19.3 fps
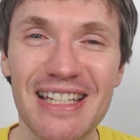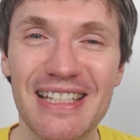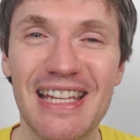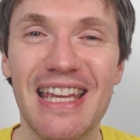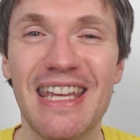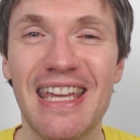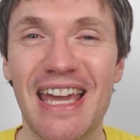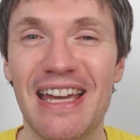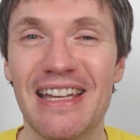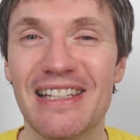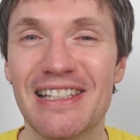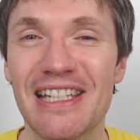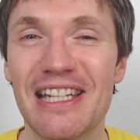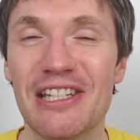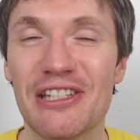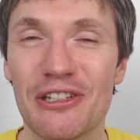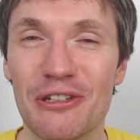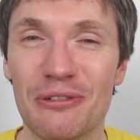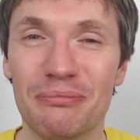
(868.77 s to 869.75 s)
Take care, and
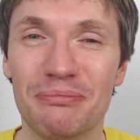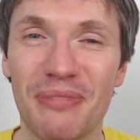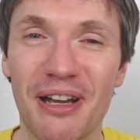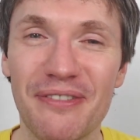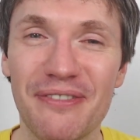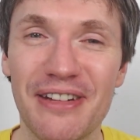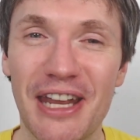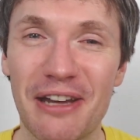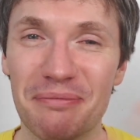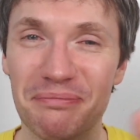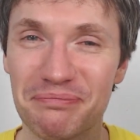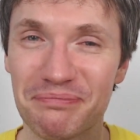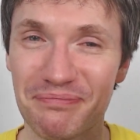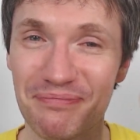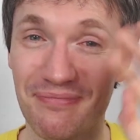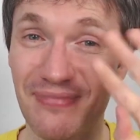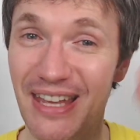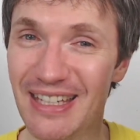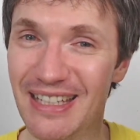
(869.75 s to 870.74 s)
see you soon. Bye for now.
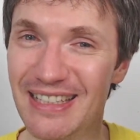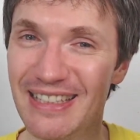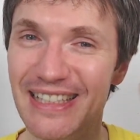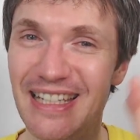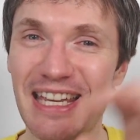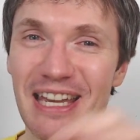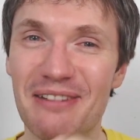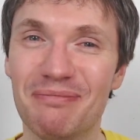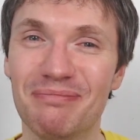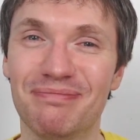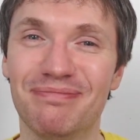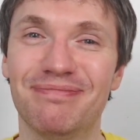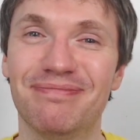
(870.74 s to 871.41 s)
See ya.